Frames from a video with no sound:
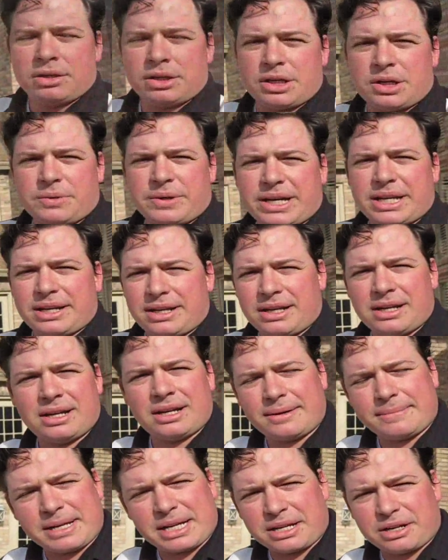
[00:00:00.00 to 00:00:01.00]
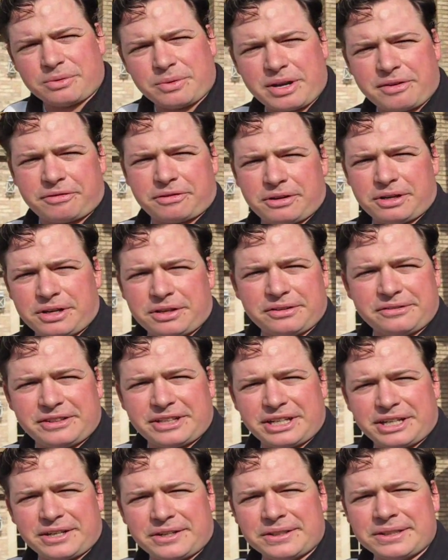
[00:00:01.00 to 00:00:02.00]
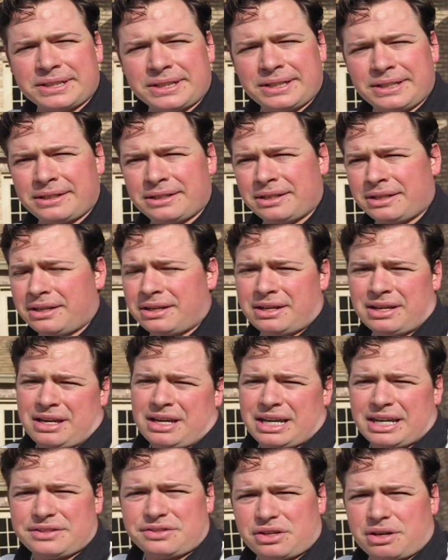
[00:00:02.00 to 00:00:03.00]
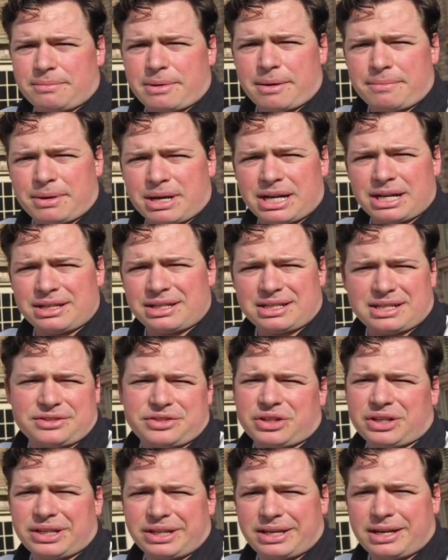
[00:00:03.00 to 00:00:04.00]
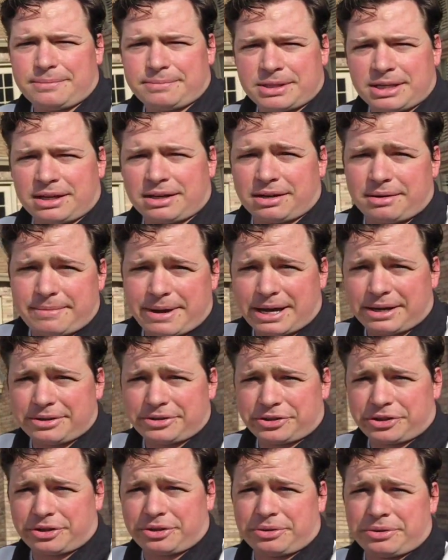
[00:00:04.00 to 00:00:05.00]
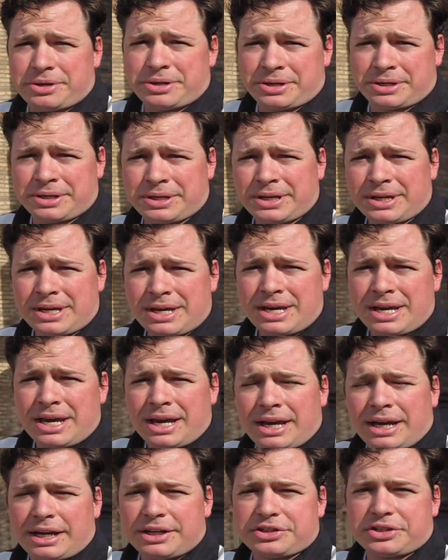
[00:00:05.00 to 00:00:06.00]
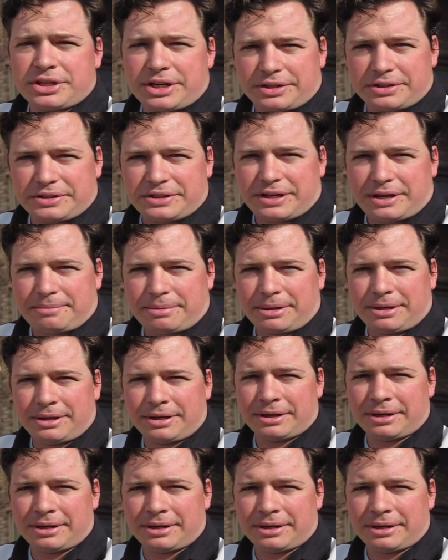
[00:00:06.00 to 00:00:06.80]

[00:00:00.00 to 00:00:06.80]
You know what? I'm not gonna wait for another video. It's on my mind and that's all I keep thinking about. So here's another tip.